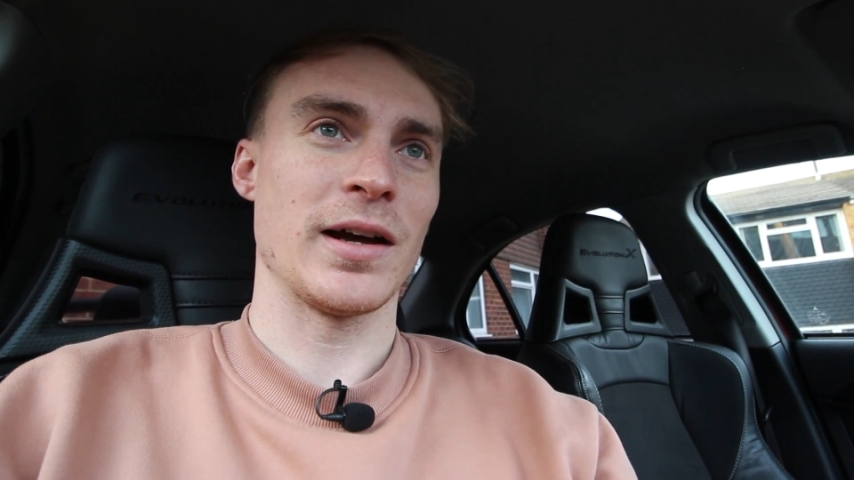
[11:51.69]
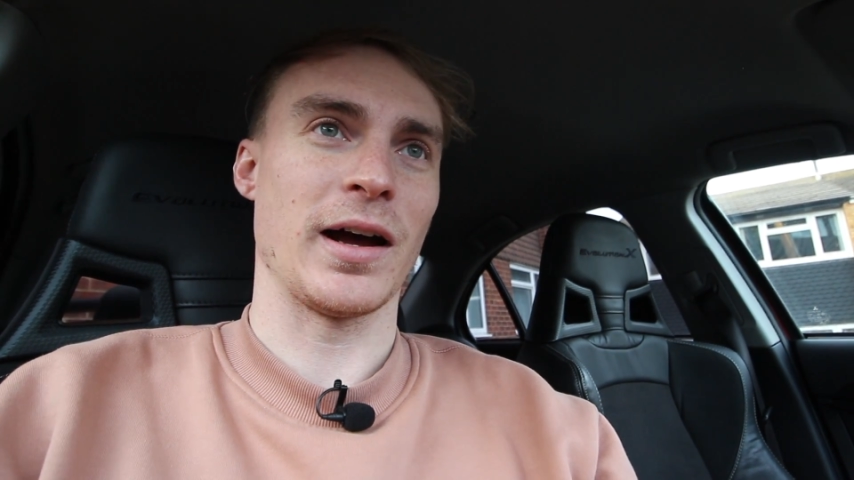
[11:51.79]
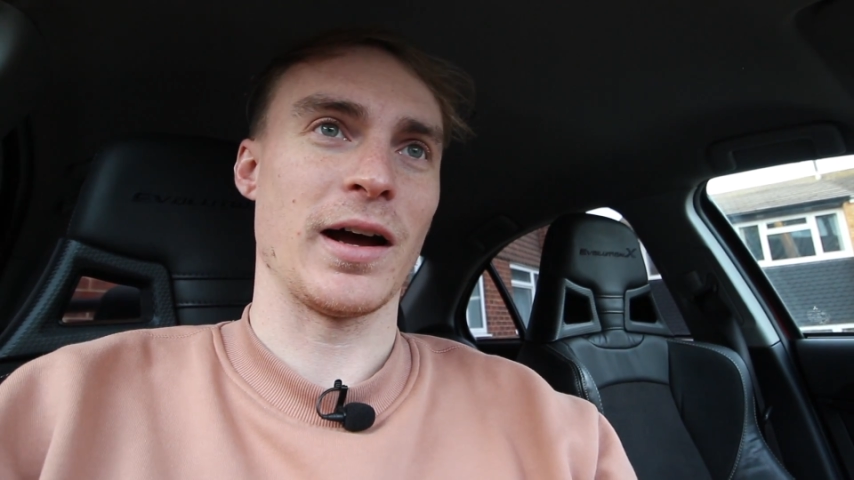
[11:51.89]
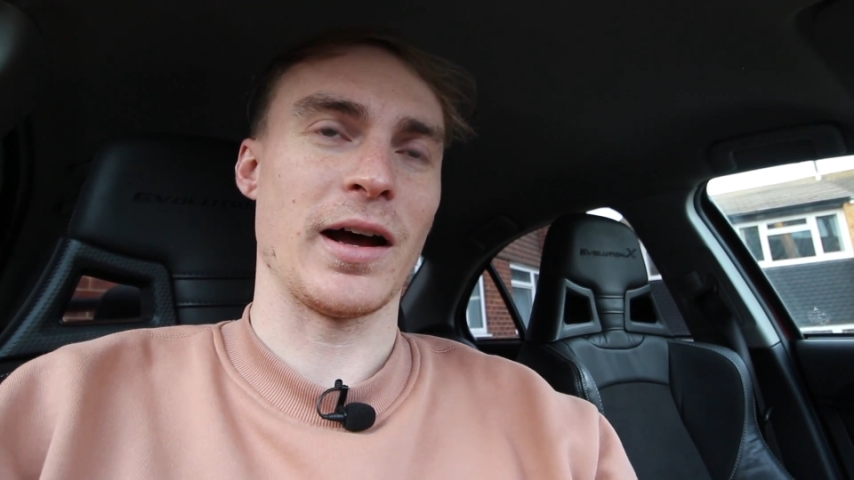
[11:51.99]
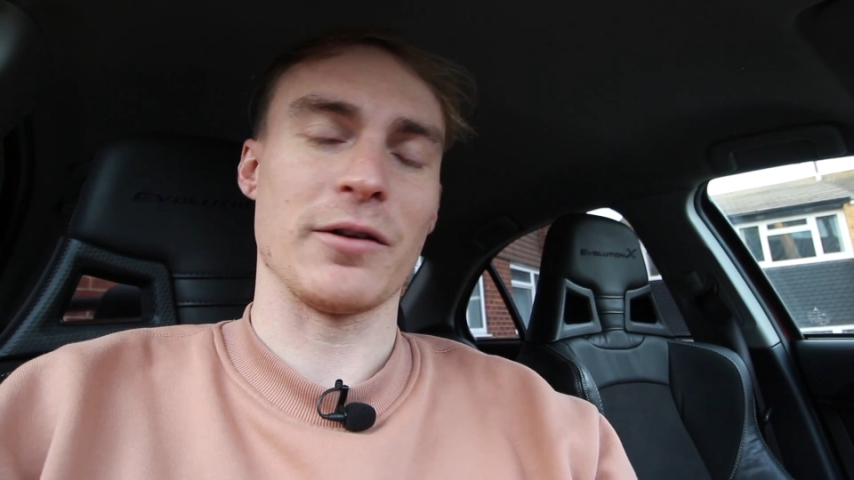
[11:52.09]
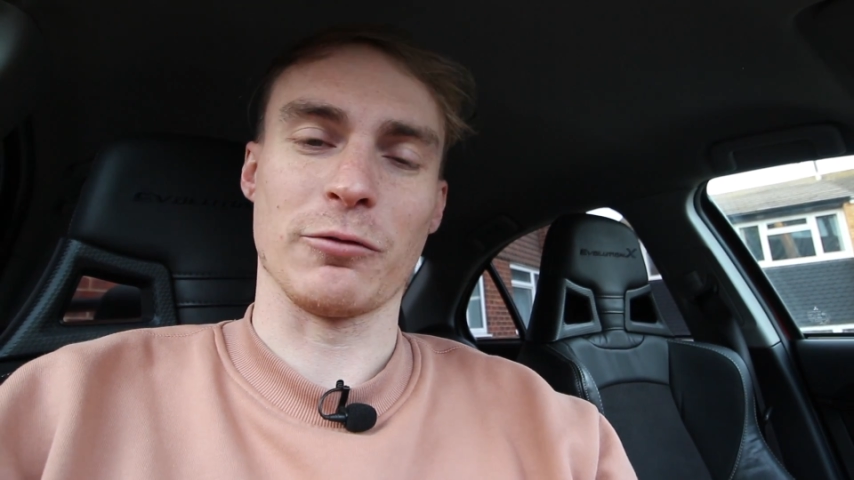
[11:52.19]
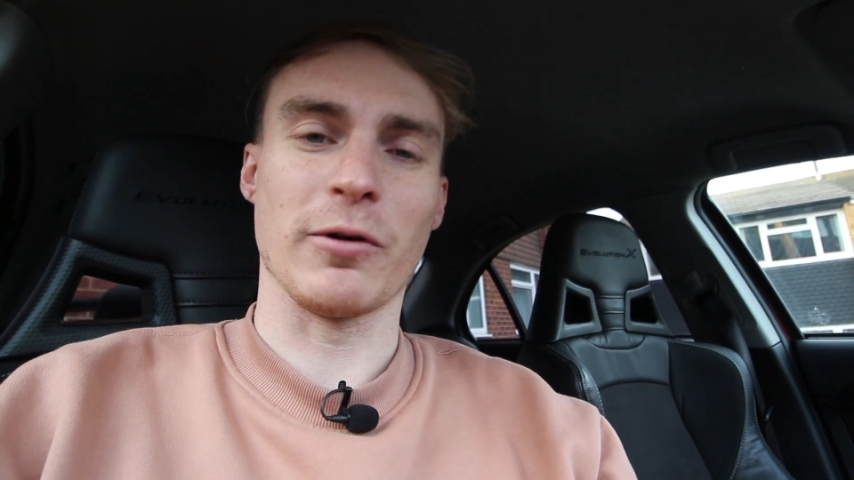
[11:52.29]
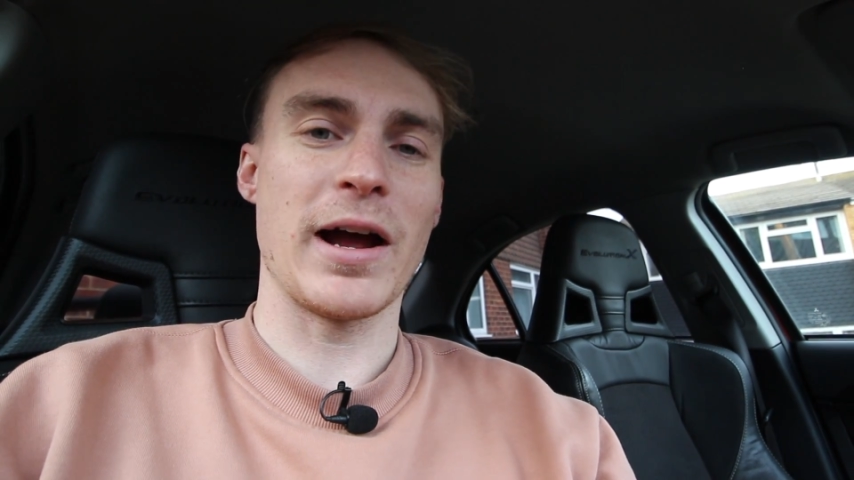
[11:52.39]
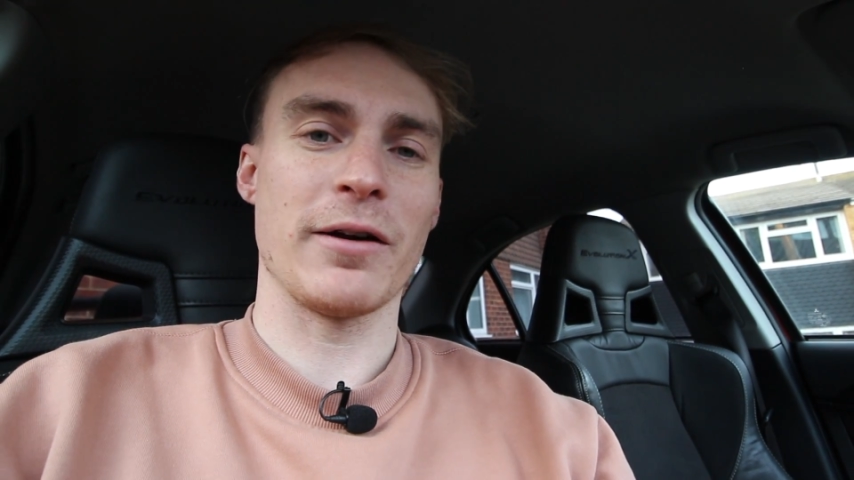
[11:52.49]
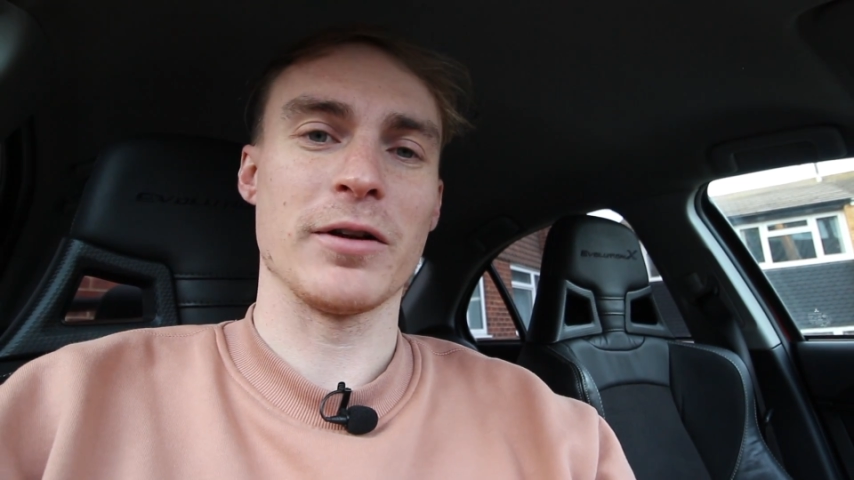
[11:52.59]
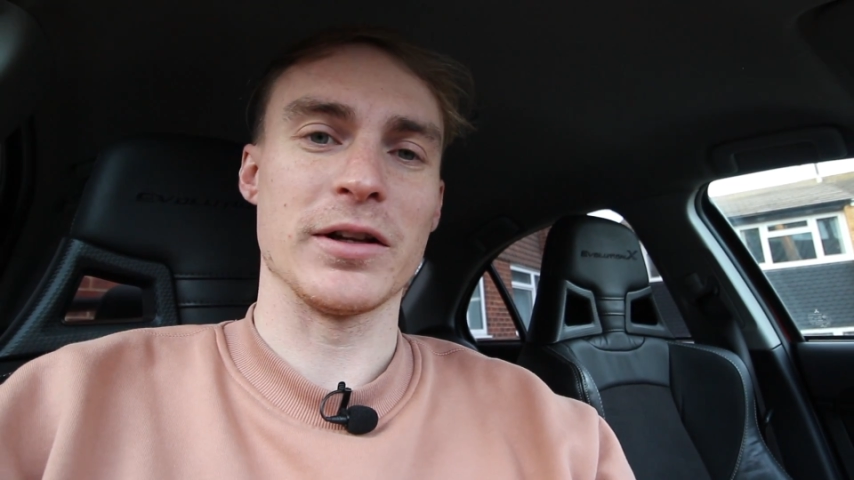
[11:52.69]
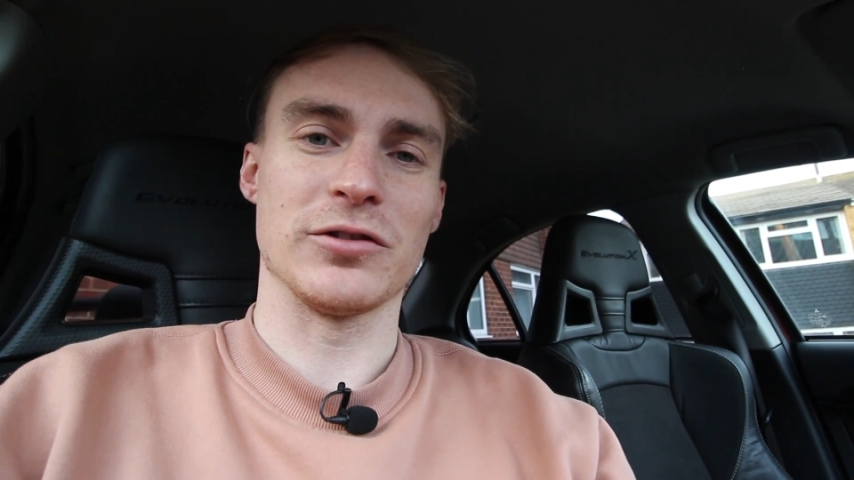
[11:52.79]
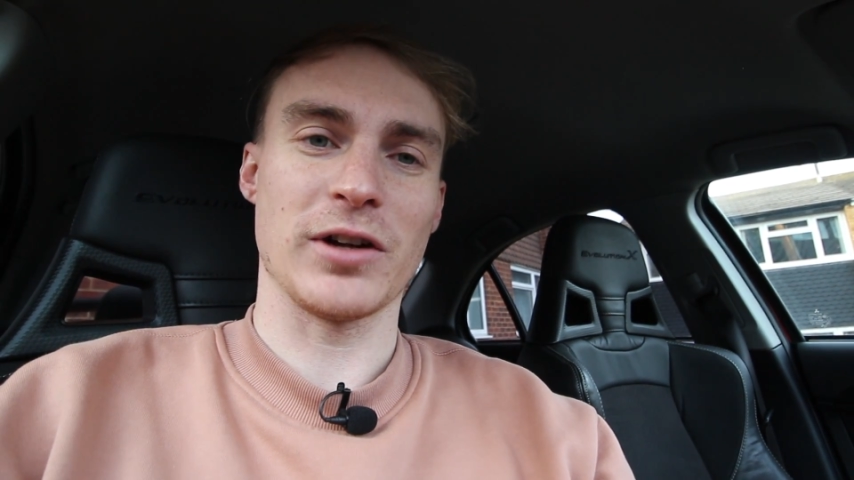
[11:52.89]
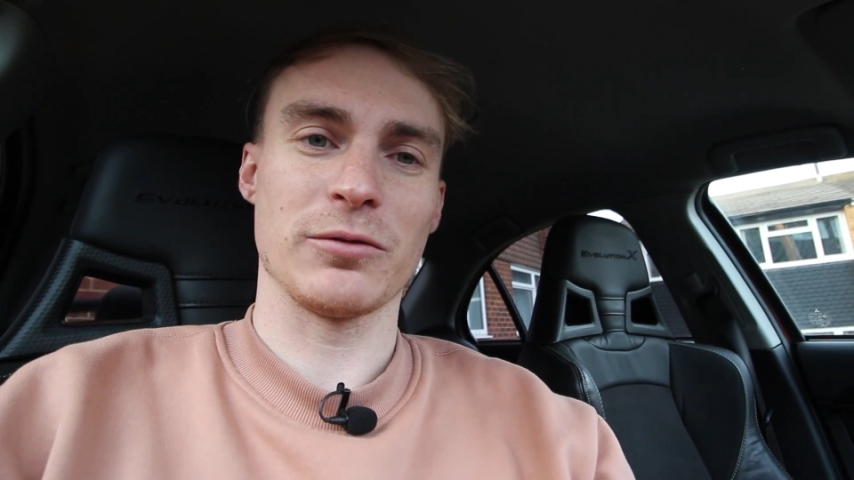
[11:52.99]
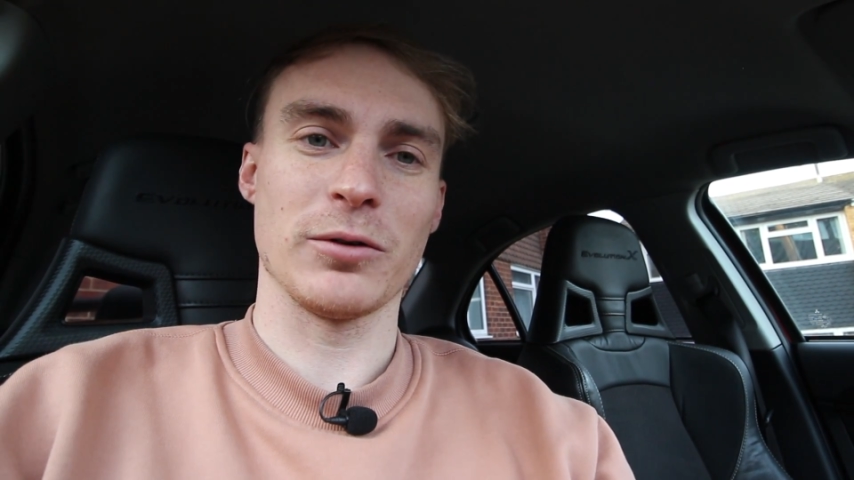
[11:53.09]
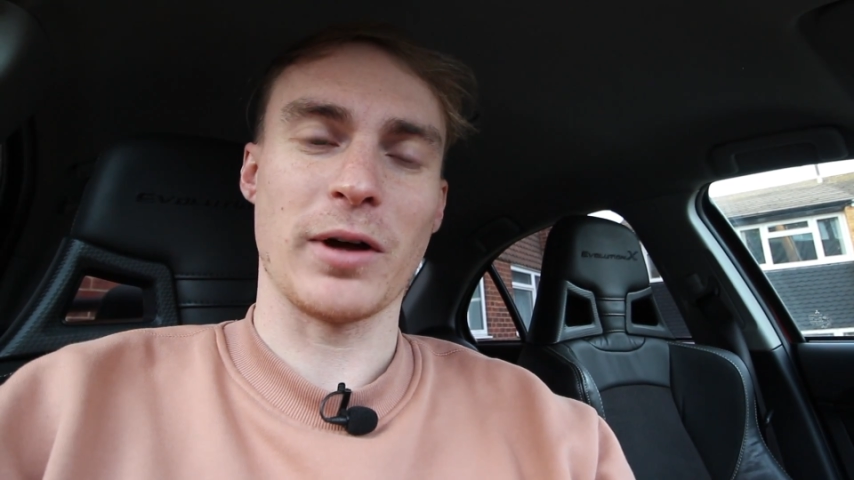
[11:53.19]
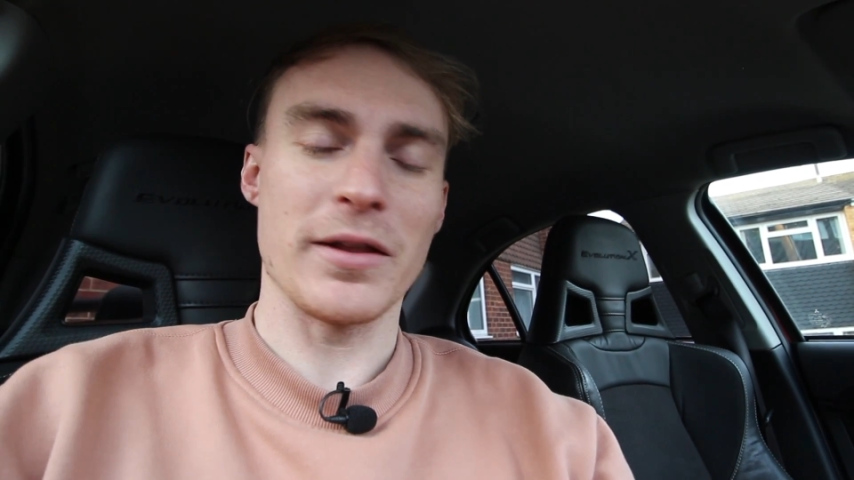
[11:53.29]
and rarer in general.